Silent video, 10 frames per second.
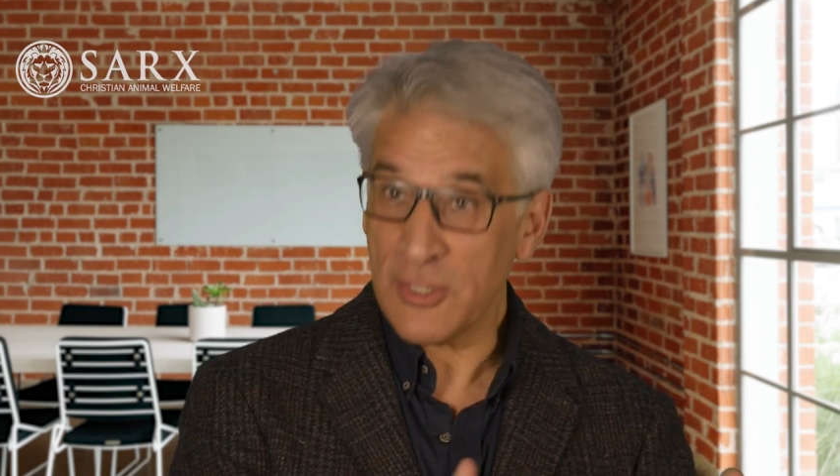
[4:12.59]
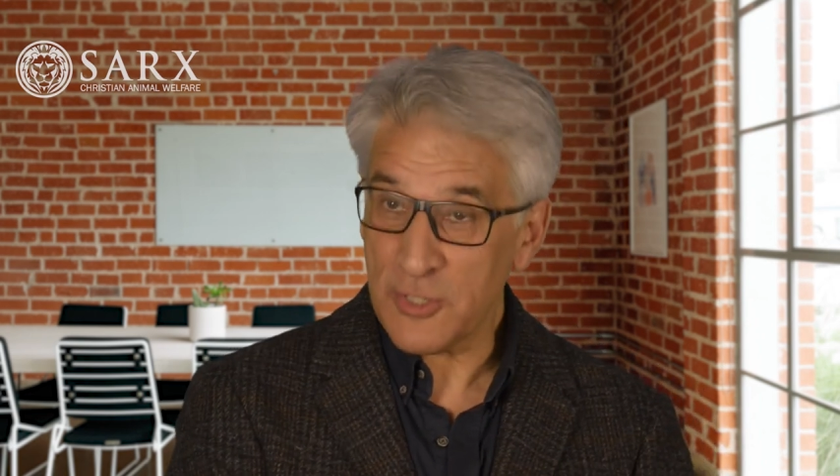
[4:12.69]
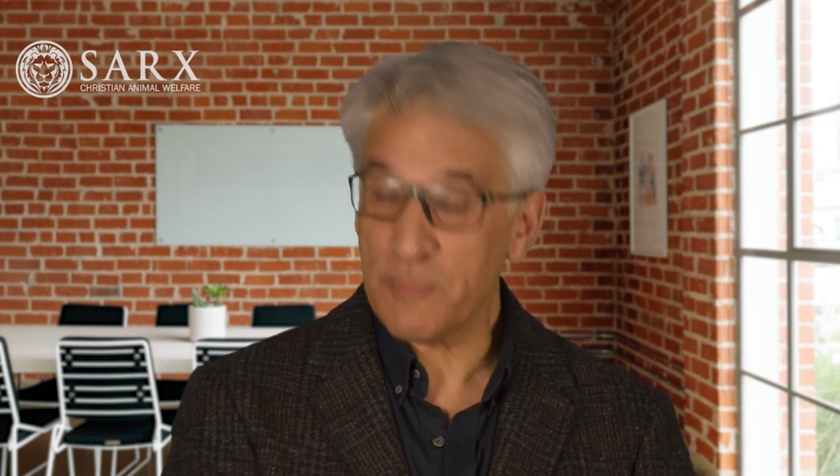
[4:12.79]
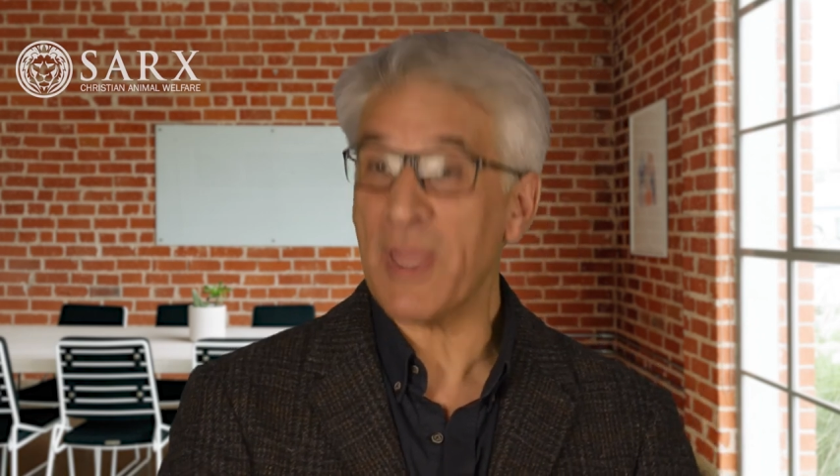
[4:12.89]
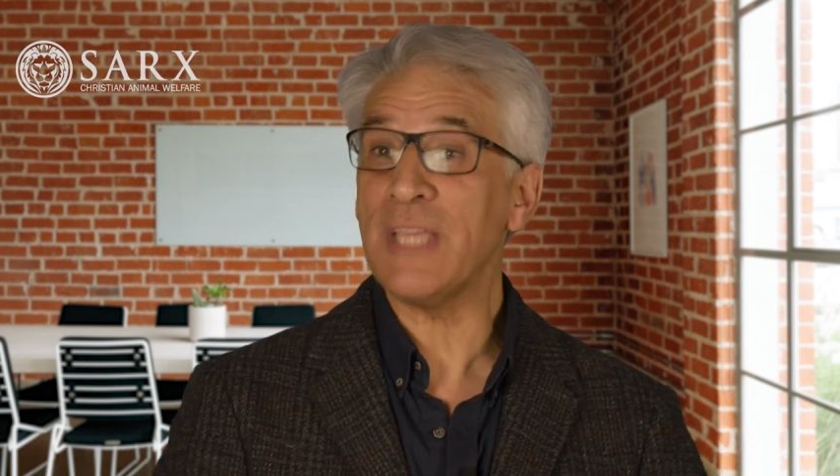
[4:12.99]

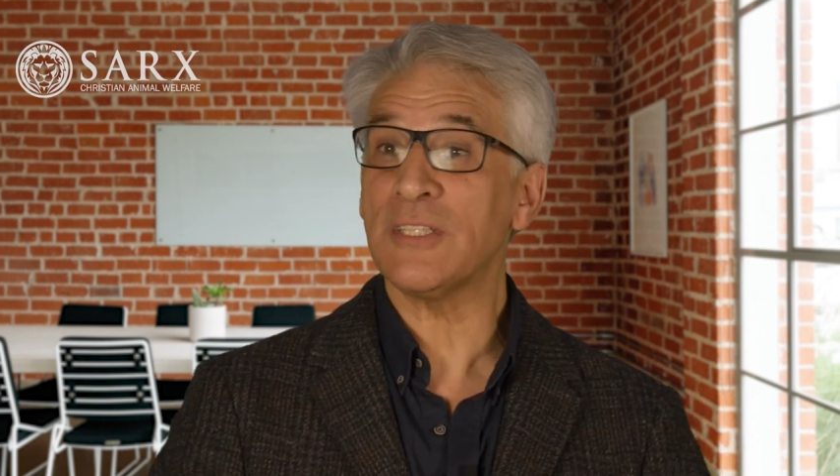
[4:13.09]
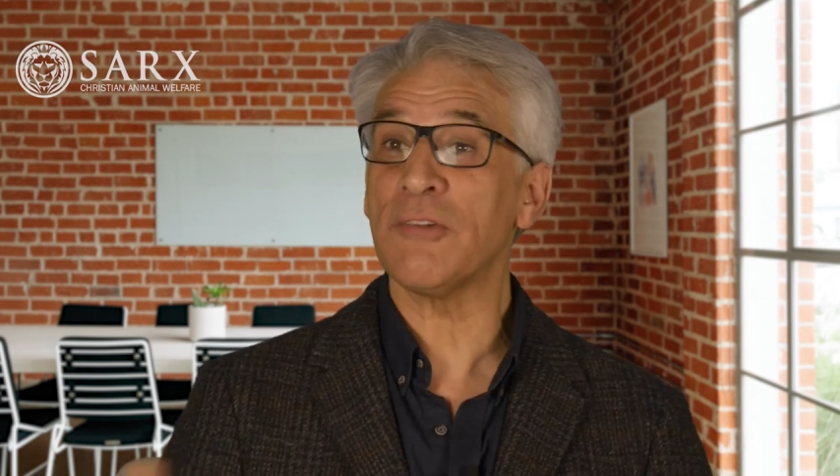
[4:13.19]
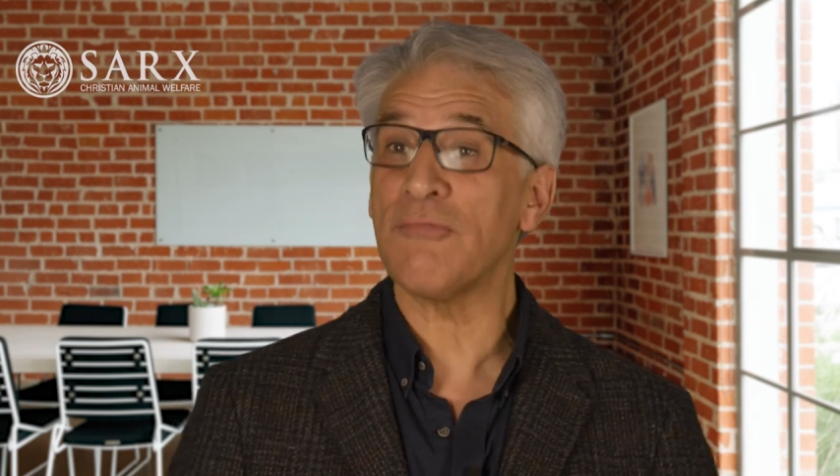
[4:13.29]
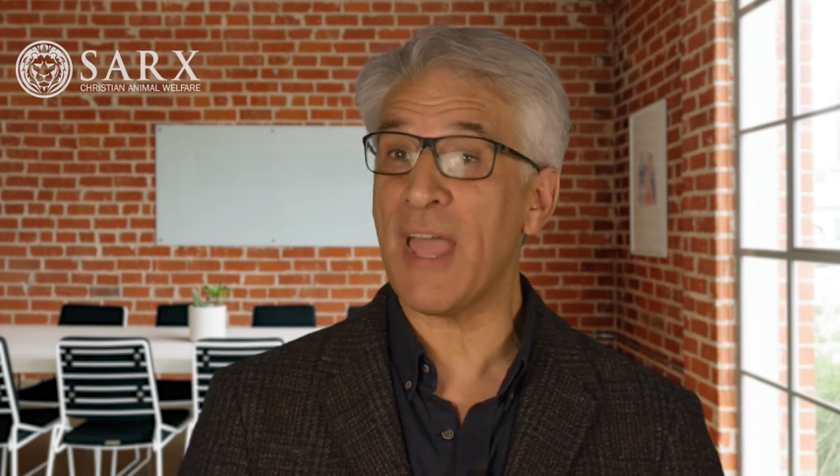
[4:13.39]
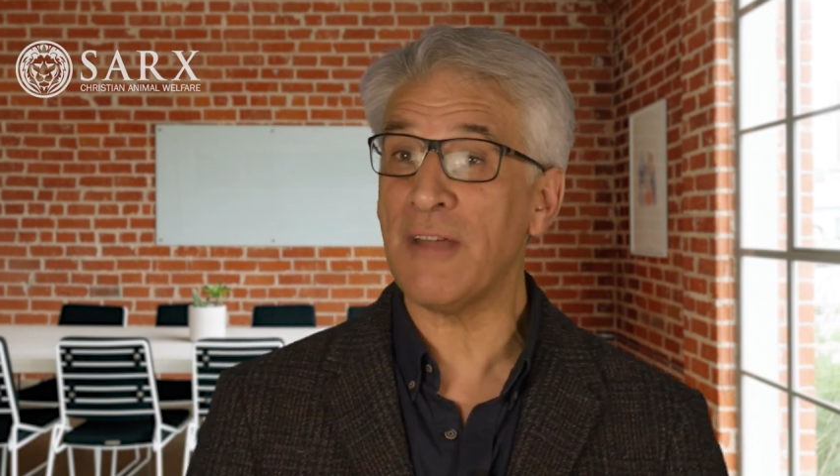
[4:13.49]
space
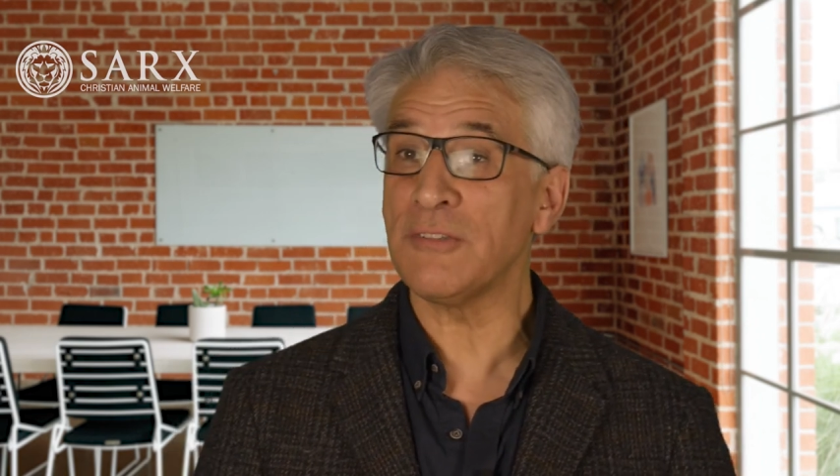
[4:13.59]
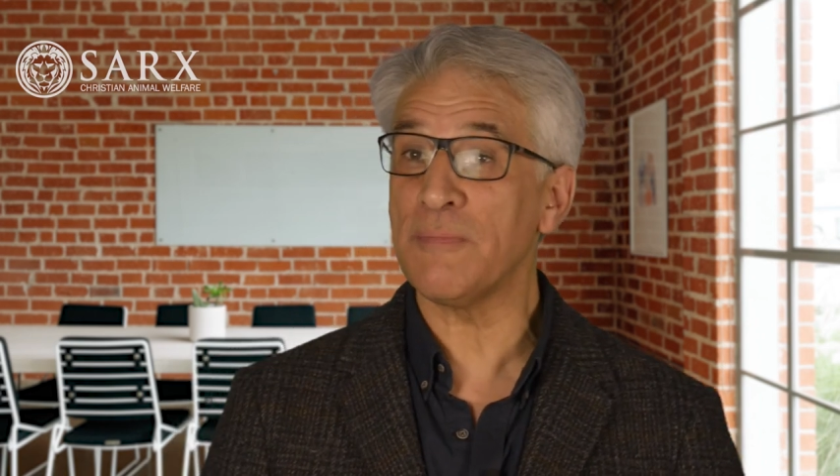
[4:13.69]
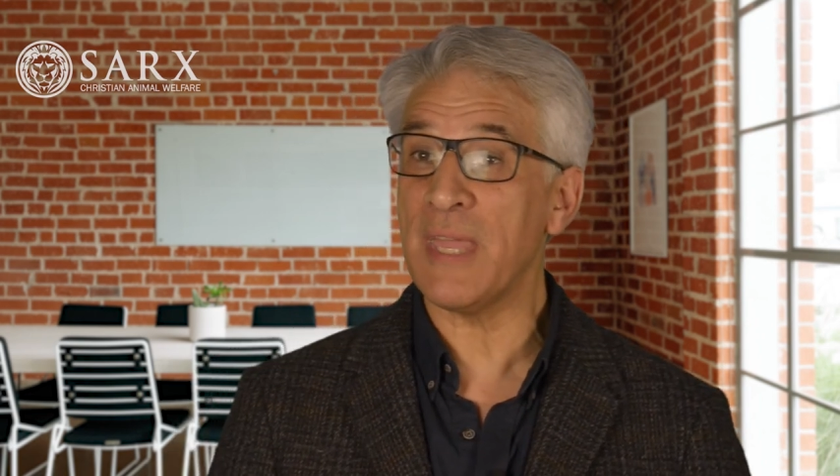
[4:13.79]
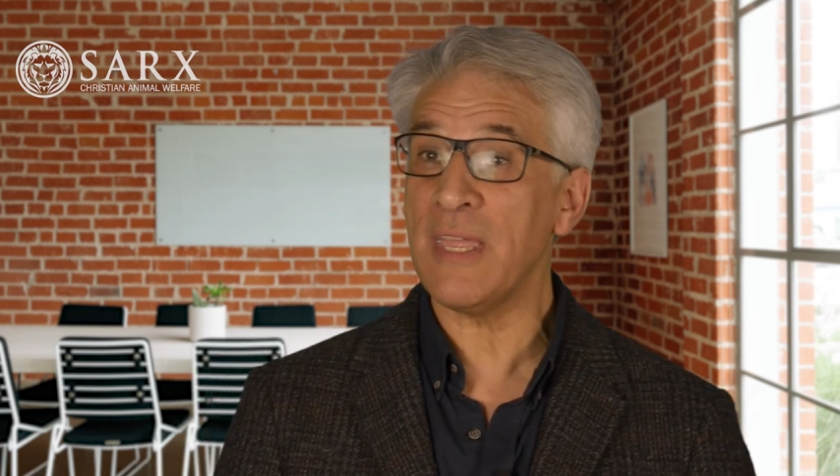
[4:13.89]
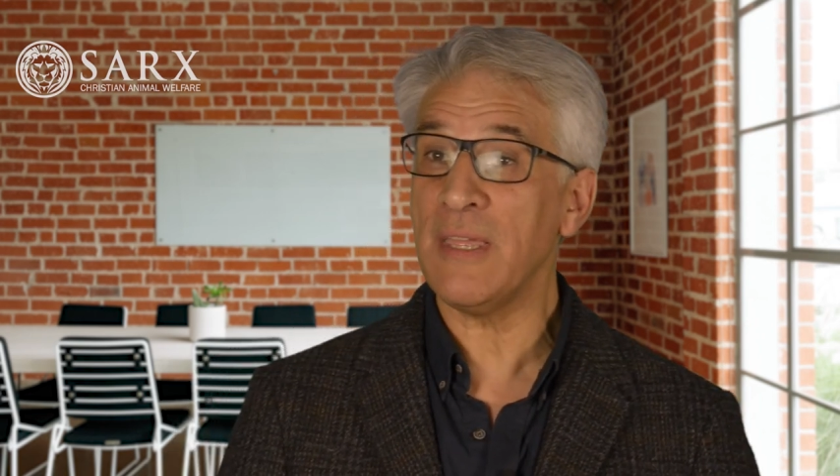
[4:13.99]
around
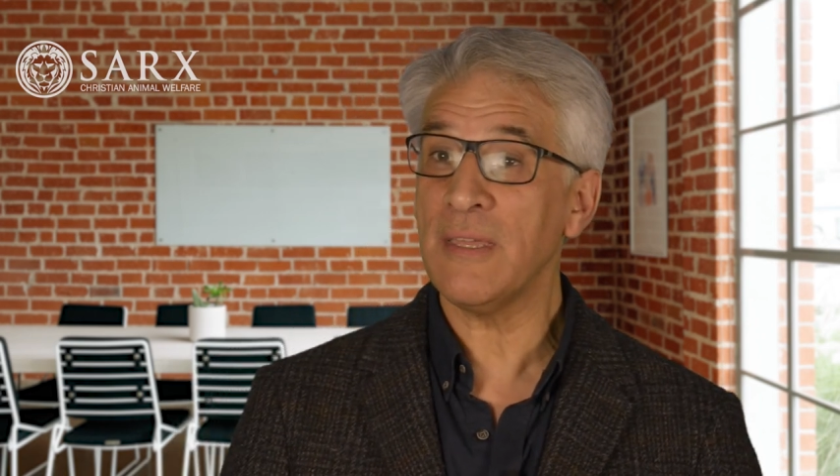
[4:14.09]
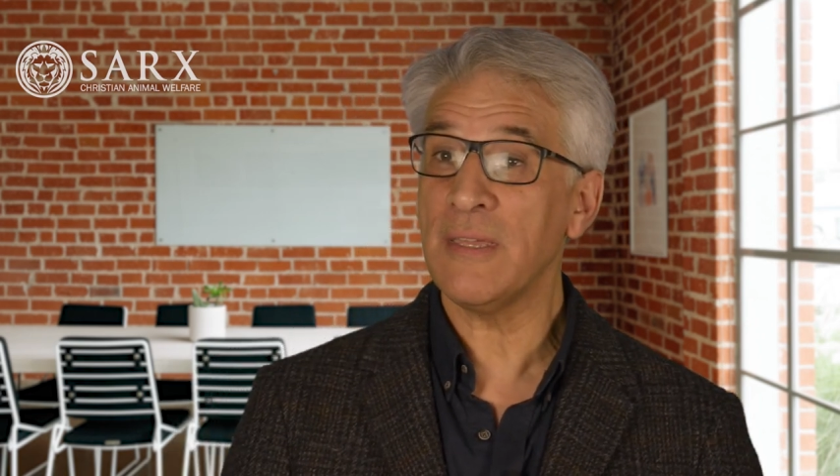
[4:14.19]
me,